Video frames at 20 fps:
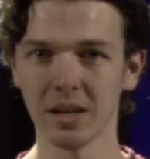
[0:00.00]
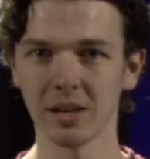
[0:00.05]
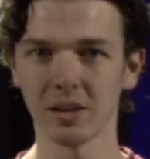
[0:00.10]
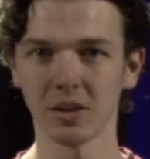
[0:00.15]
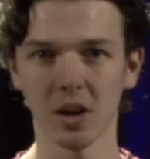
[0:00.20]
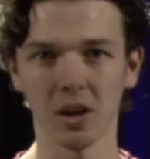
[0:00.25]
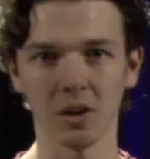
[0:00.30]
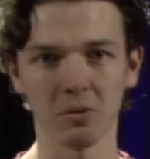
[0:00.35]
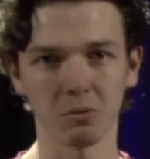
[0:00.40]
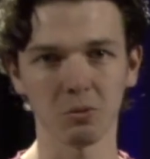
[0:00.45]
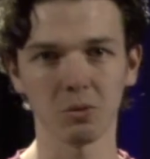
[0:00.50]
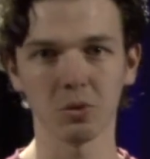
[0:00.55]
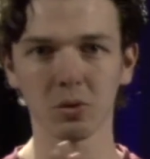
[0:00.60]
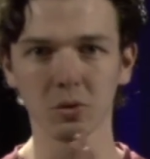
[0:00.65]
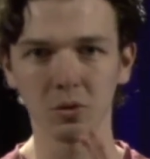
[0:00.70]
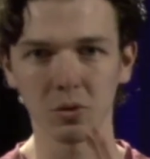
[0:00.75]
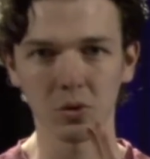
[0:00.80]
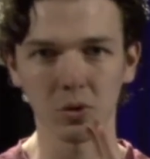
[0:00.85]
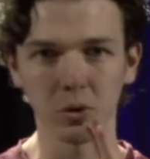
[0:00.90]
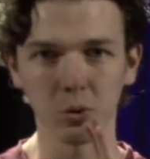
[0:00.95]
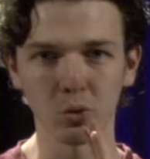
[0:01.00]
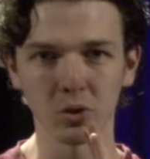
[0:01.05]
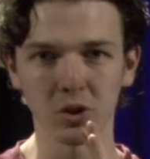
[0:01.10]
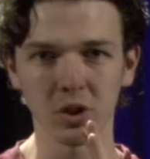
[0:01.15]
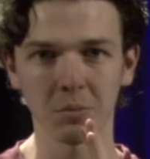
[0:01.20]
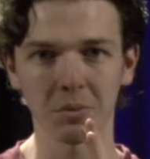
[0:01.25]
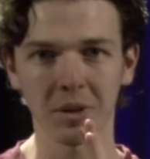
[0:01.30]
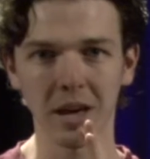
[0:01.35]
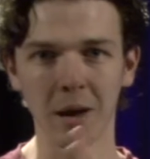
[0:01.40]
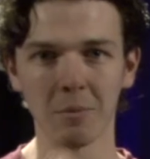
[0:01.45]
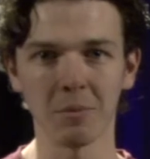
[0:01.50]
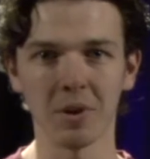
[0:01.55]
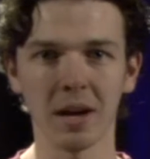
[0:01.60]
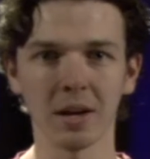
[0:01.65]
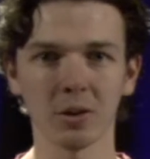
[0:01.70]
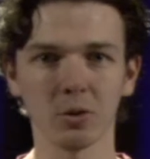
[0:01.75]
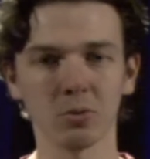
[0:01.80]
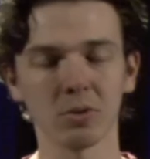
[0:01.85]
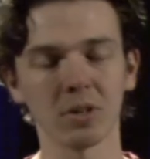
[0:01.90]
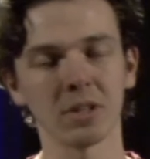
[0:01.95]
A close-up camera
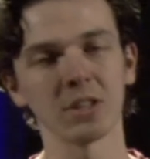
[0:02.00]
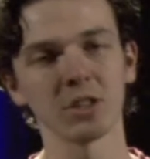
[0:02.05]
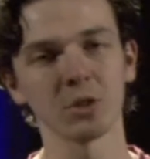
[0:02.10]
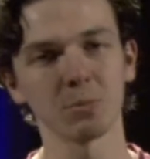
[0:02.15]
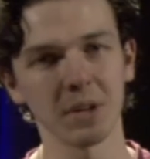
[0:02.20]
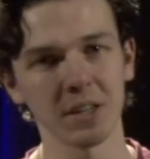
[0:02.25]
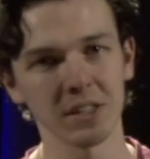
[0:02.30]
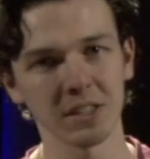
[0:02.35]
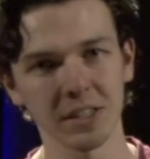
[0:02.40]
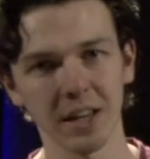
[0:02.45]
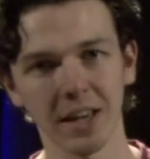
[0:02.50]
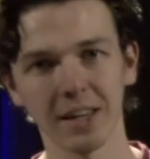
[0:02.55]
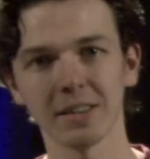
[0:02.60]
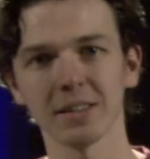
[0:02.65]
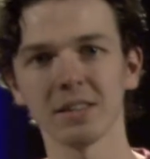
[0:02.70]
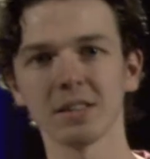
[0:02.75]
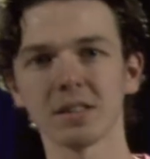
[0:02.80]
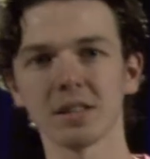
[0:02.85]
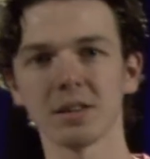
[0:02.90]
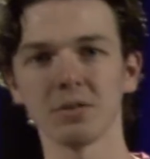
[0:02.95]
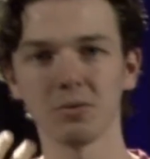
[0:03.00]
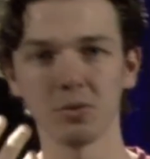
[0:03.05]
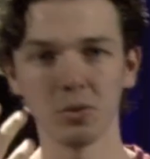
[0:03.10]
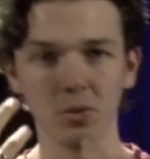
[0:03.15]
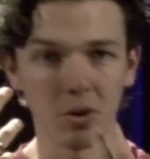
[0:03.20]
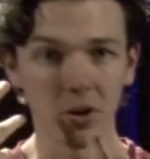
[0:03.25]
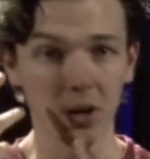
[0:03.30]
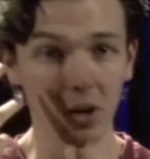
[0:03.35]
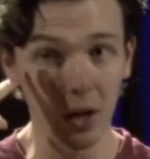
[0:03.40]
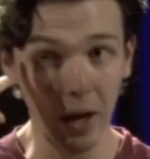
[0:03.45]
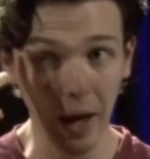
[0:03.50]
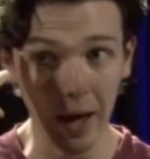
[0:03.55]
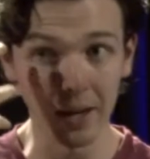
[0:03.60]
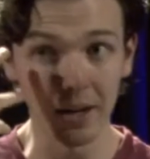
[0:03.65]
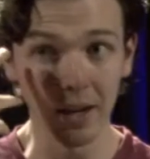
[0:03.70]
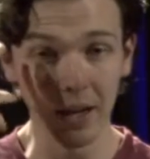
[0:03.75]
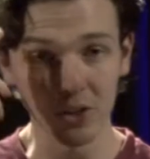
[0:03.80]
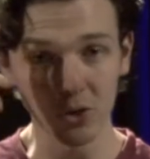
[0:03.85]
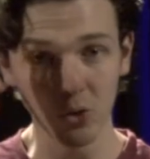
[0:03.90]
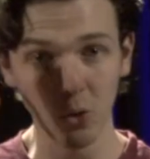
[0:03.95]
angle can express sadness and
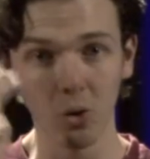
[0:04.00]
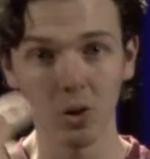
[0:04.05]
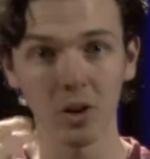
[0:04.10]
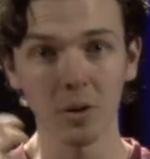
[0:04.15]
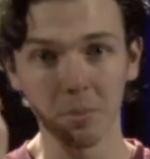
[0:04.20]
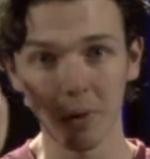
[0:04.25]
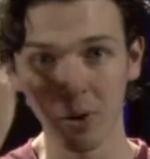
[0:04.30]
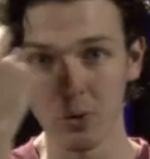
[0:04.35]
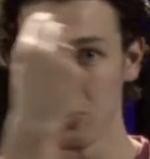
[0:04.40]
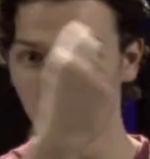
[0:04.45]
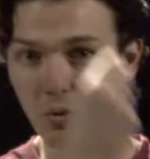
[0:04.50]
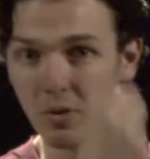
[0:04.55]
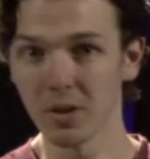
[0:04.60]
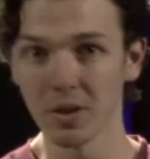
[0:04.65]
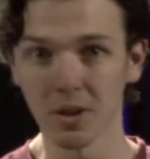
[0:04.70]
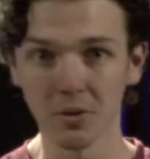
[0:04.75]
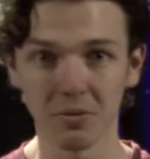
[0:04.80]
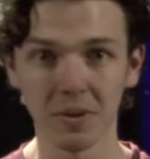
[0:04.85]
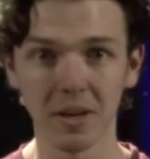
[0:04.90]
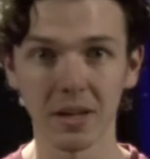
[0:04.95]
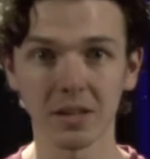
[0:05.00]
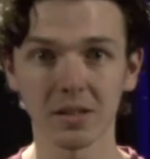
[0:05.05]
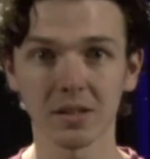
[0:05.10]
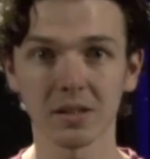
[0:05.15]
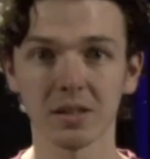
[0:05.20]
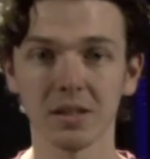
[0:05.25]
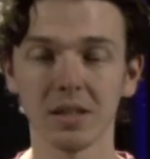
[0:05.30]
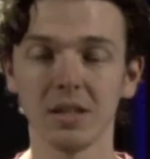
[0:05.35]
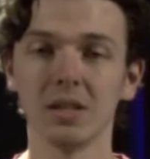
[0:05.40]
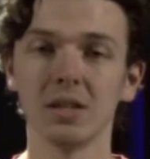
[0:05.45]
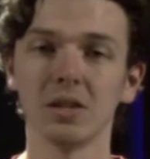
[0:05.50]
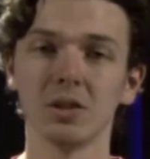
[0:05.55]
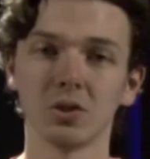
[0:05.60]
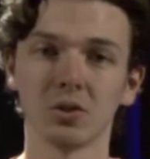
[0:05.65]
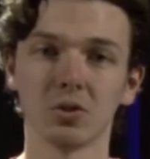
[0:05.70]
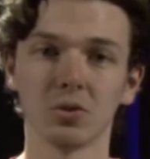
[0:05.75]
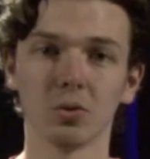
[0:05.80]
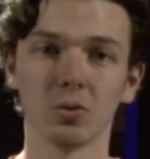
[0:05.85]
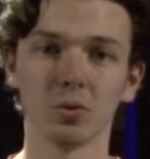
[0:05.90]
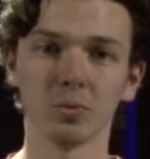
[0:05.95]
it's all about the face.
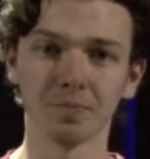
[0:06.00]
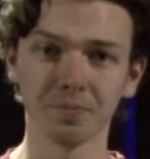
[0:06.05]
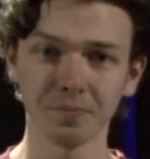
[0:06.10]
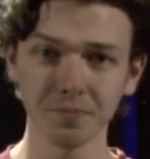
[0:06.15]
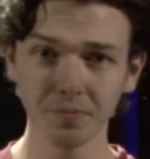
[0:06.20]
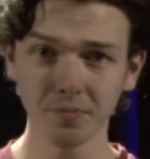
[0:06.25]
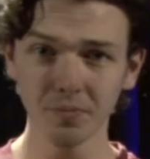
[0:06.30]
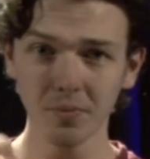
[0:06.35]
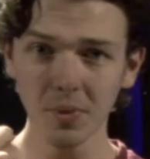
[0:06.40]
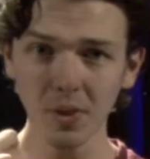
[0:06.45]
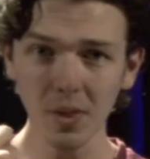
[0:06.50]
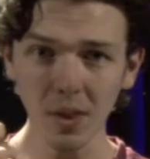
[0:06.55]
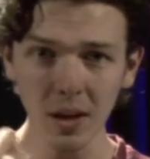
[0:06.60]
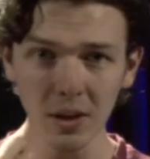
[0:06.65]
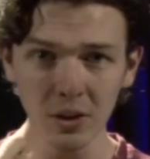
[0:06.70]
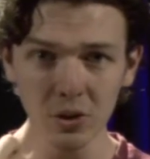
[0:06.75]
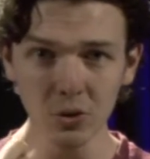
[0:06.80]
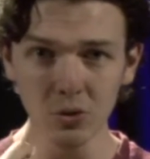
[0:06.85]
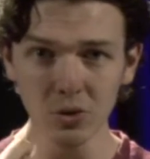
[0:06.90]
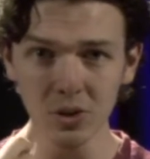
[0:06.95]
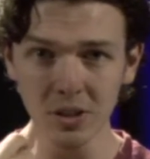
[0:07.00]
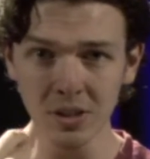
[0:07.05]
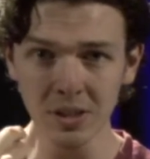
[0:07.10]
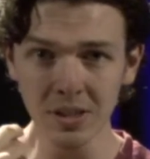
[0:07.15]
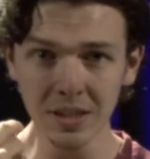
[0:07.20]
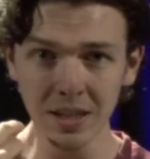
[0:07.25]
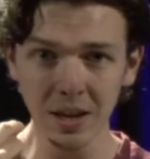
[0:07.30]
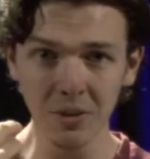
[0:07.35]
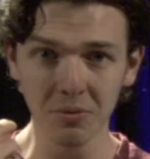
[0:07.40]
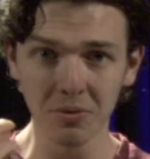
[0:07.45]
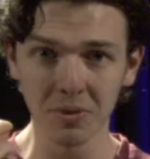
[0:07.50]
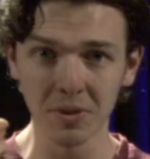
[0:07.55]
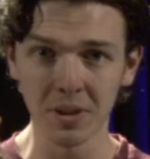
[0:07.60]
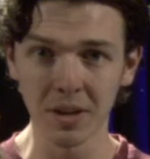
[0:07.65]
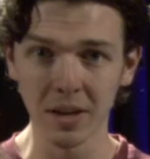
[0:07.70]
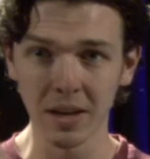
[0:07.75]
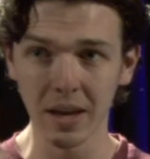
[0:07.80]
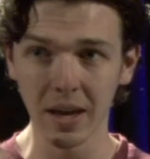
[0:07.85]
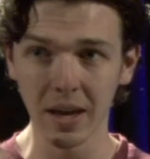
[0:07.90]
So using different